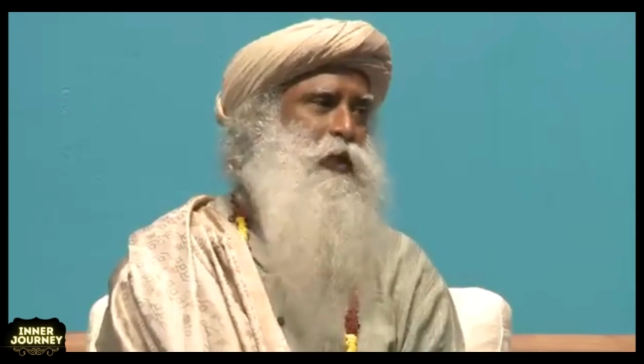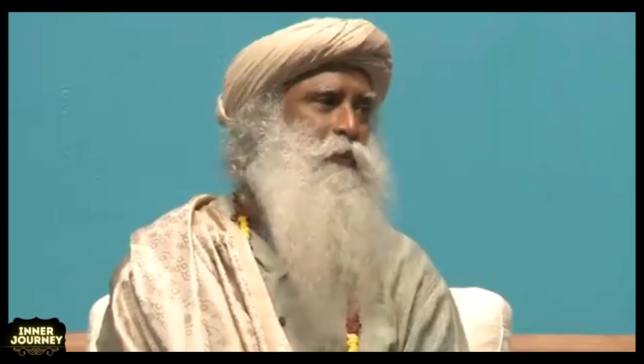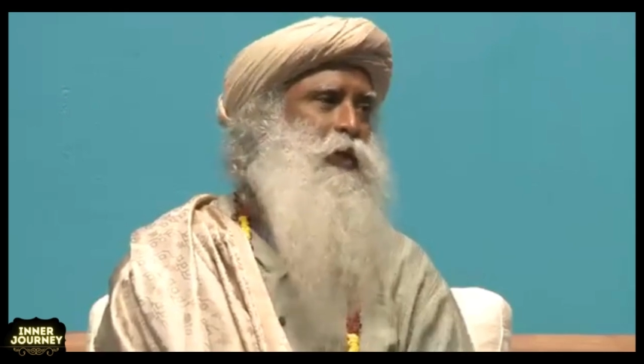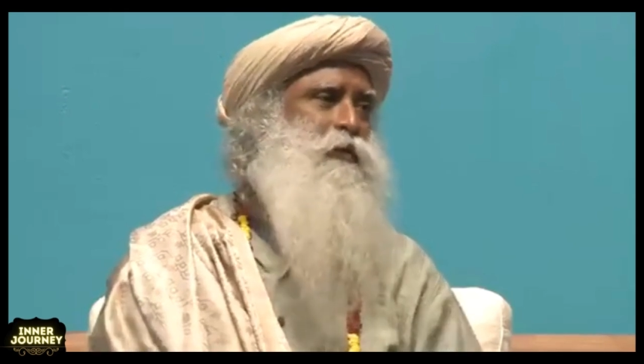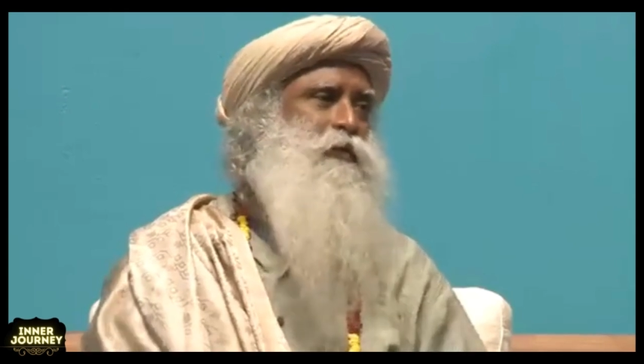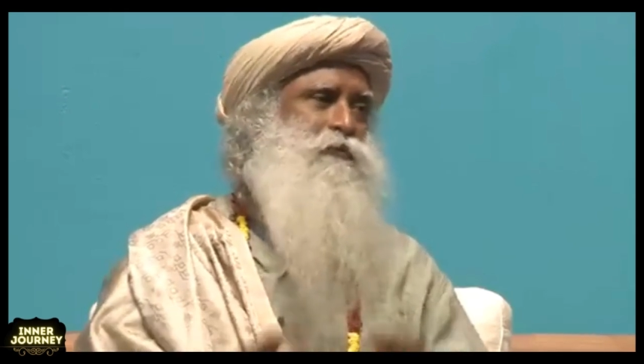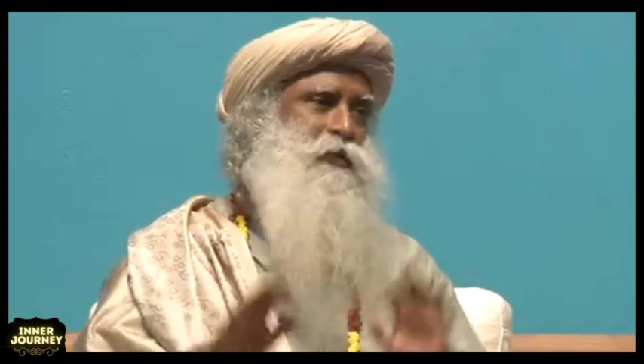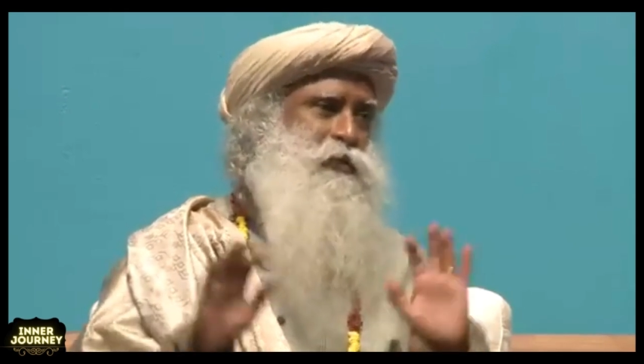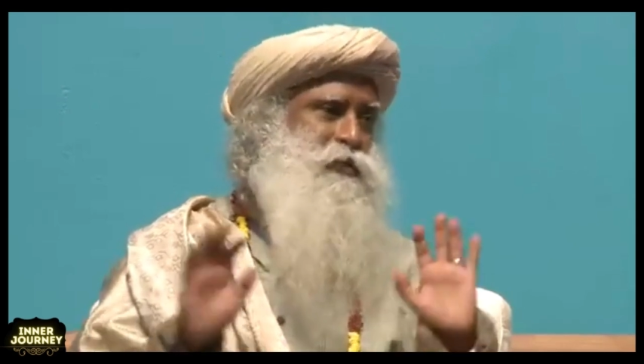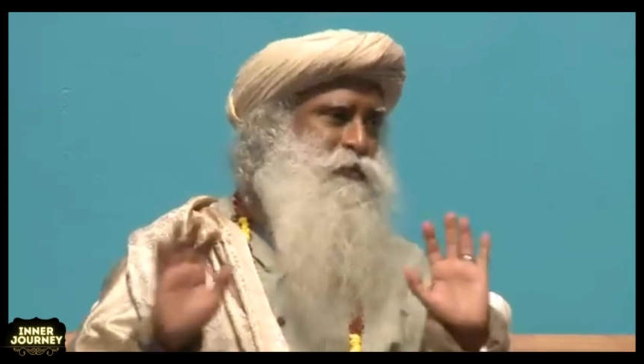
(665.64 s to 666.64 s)
came out and
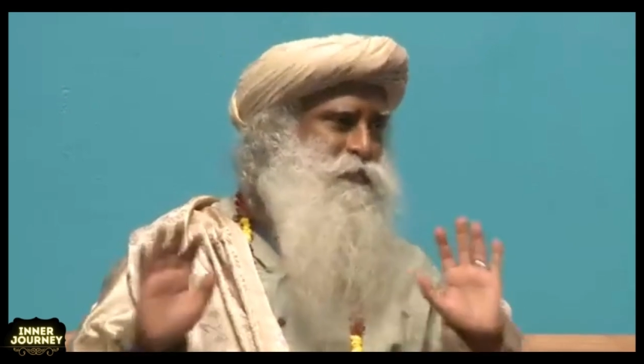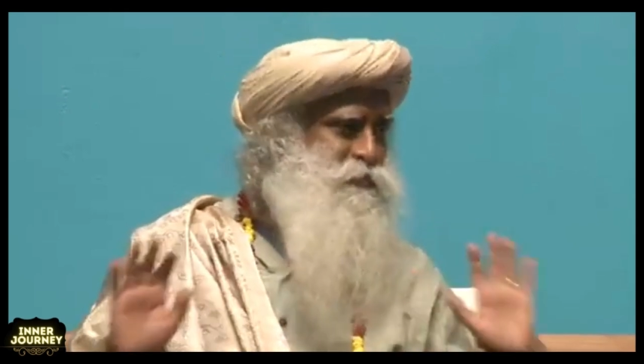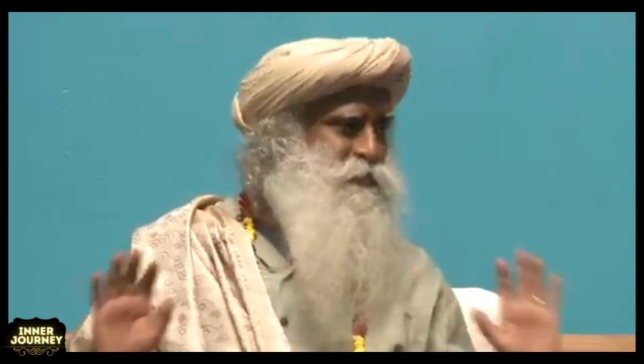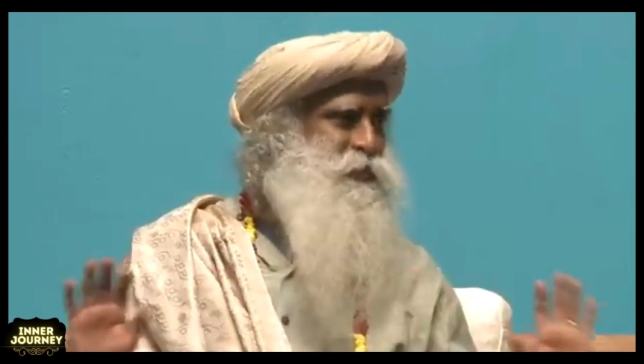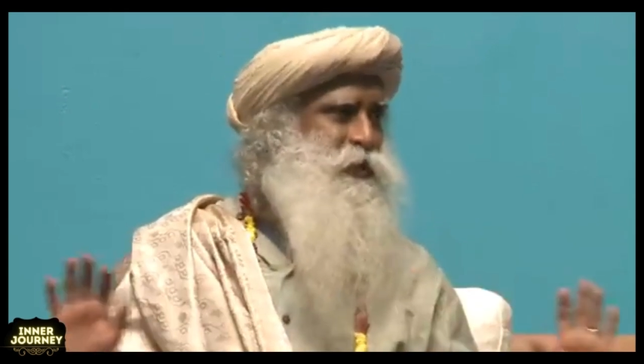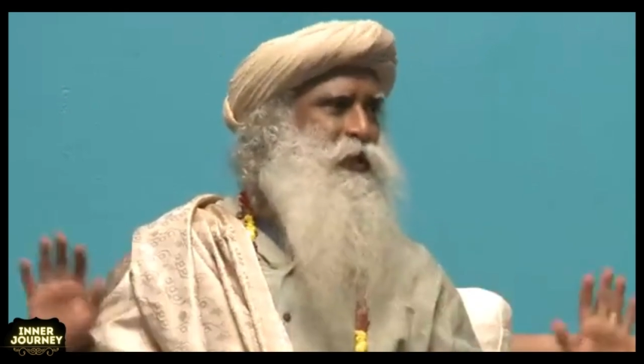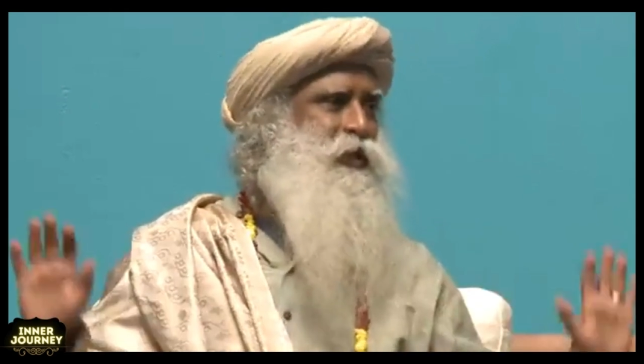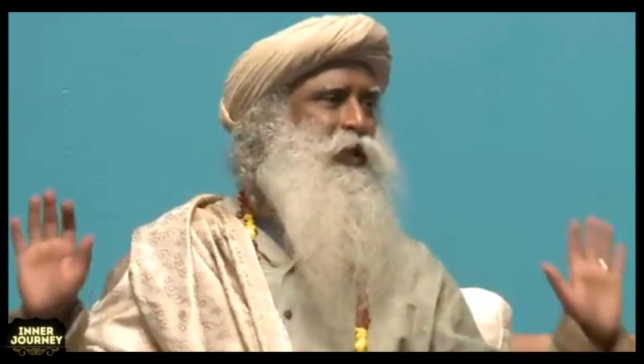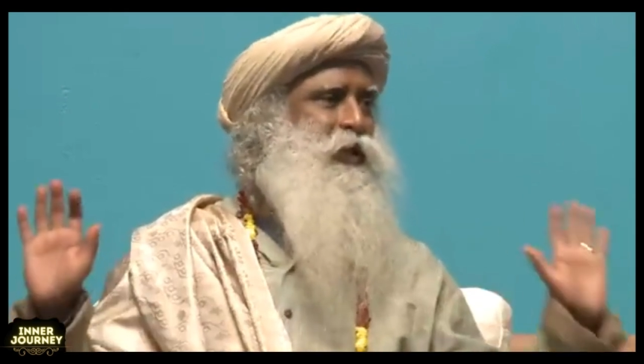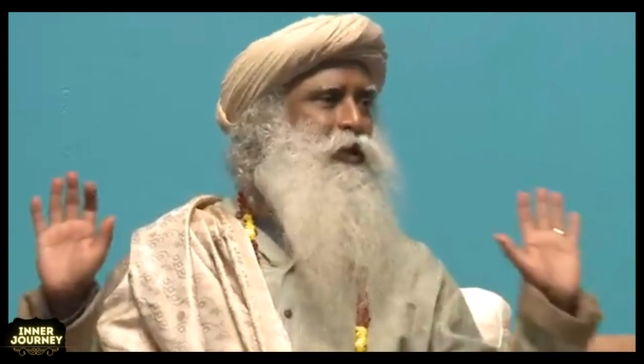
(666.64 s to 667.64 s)
feels
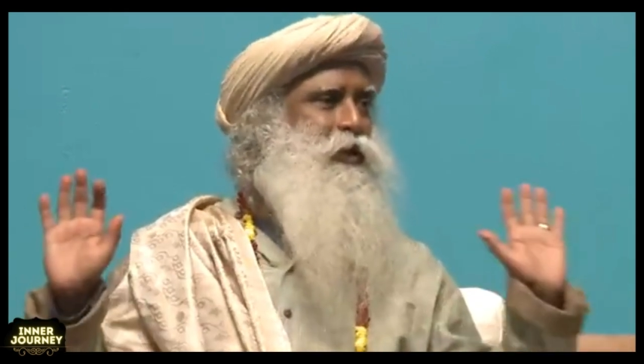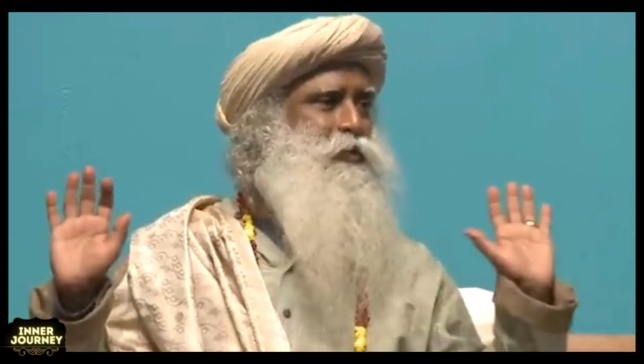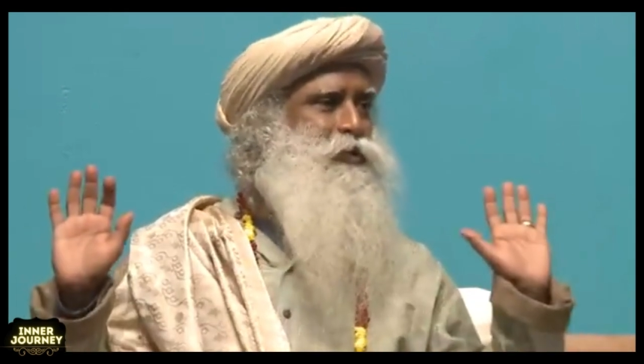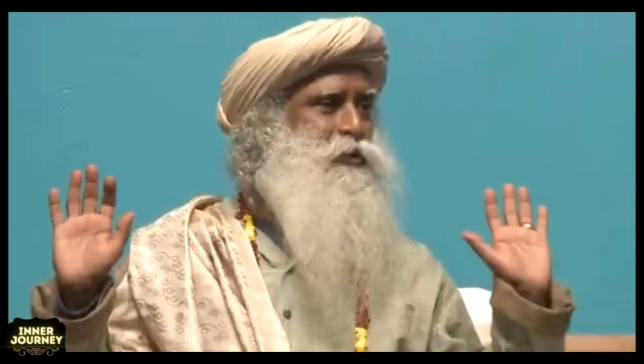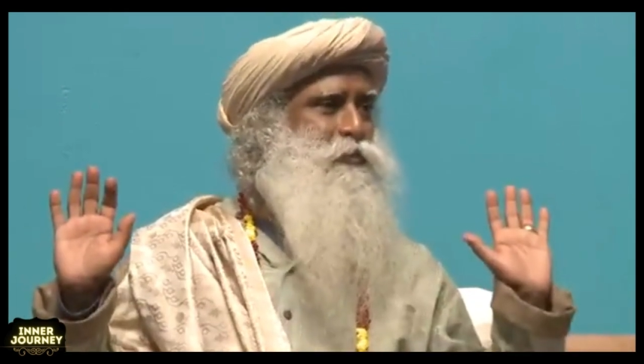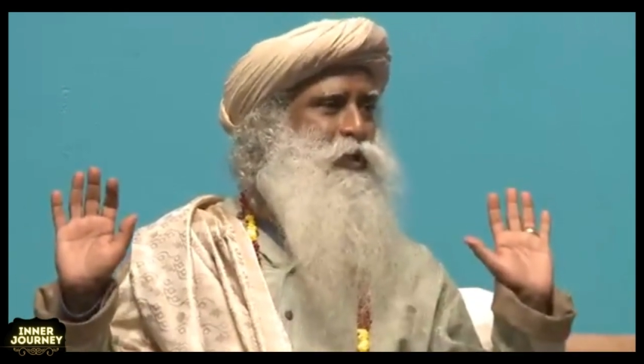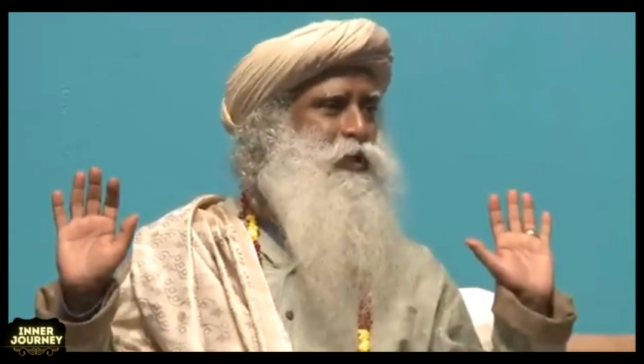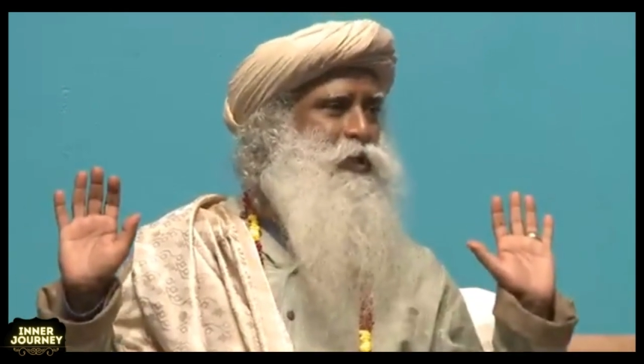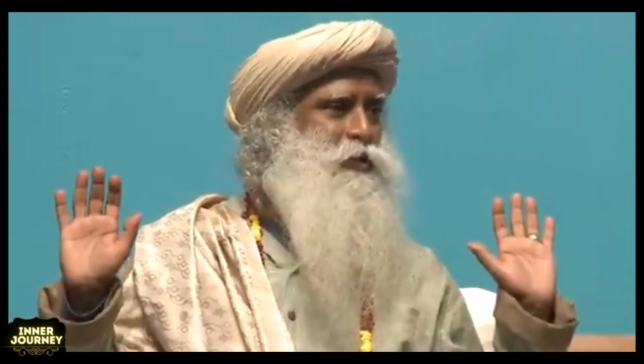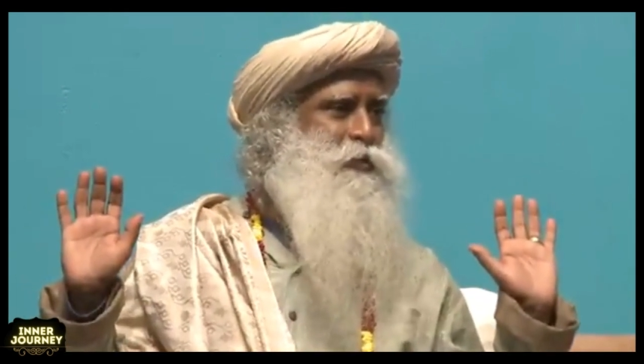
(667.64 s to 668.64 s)
like almost the
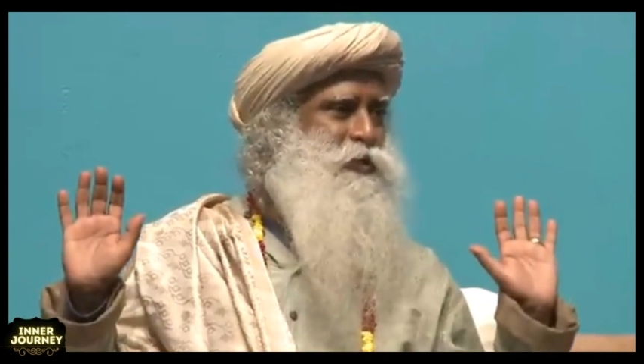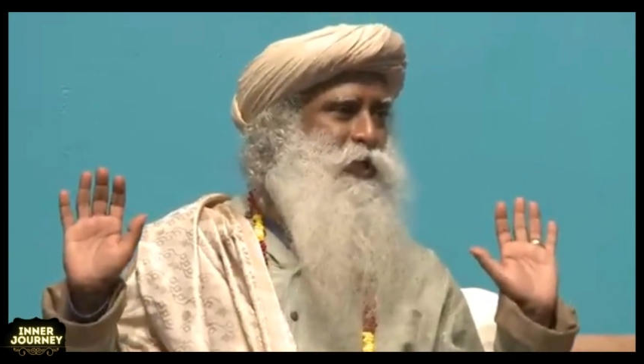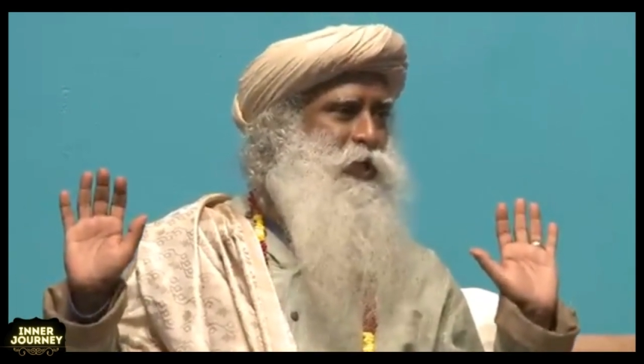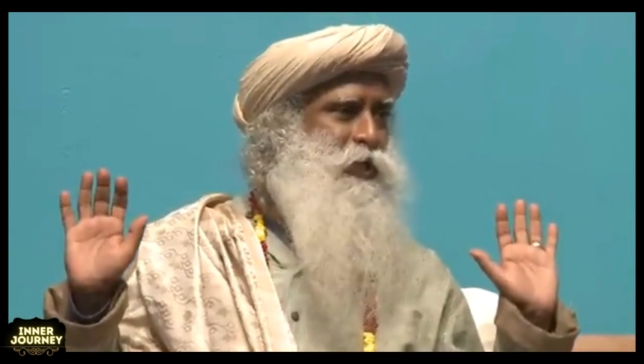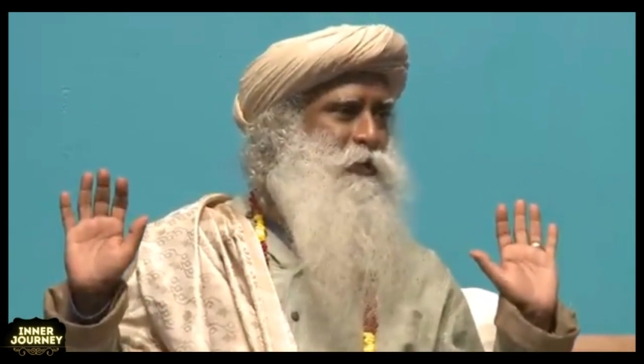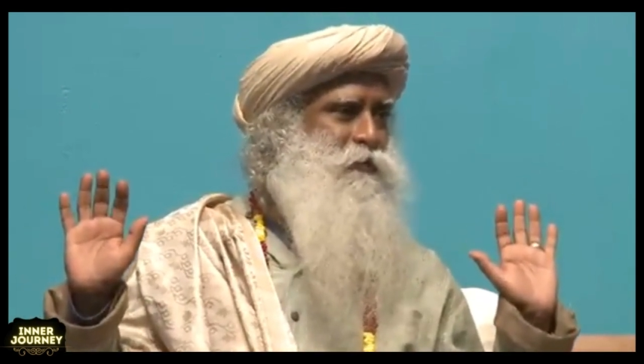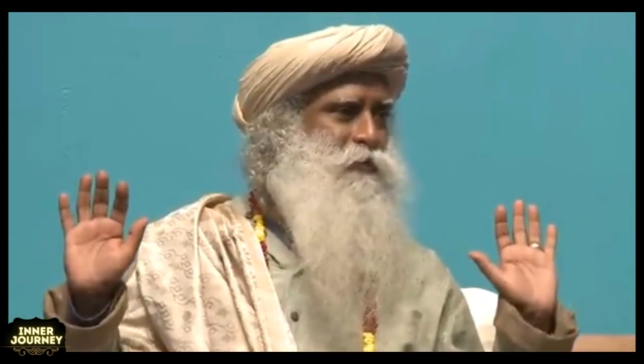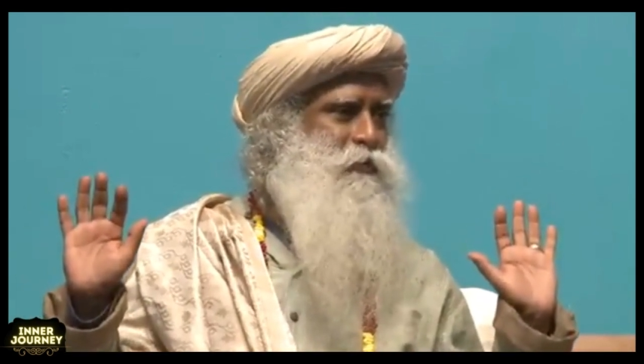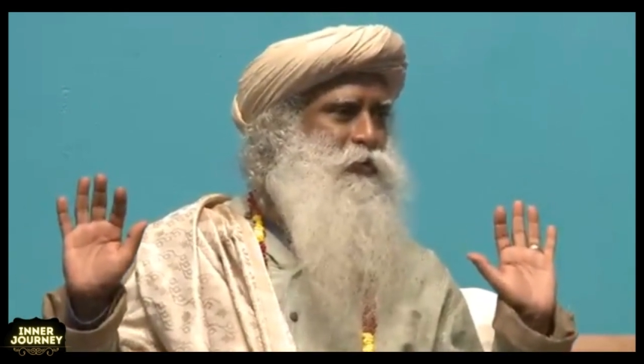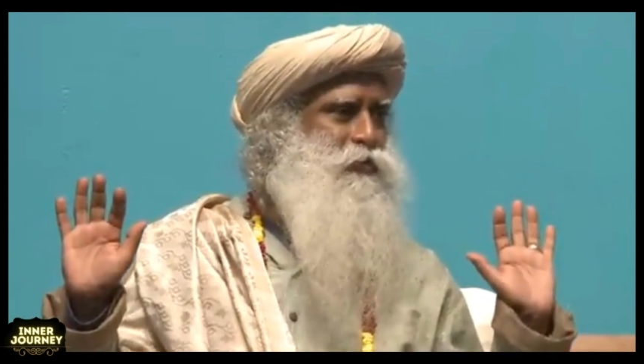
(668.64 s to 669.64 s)
burden has been taken away from